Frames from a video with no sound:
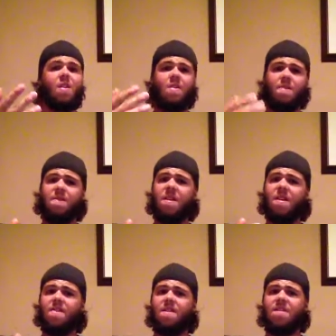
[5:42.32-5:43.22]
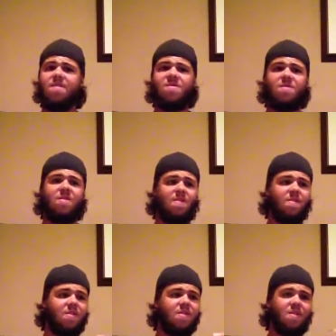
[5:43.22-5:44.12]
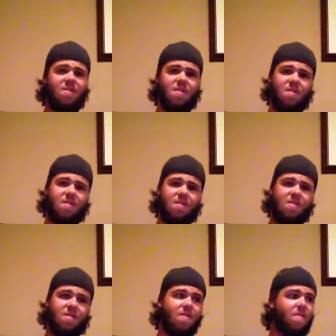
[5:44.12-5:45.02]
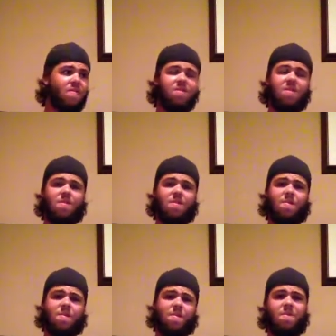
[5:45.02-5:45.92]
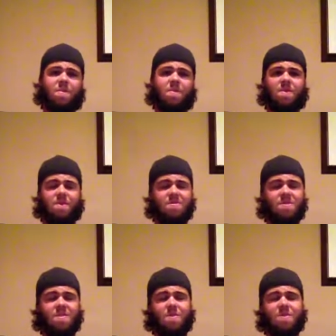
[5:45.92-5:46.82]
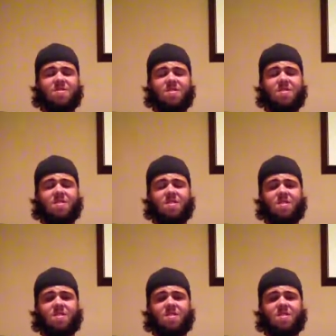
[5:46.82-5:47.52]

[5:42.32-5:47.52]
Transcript: five days of drinking. Started started Wednesday night.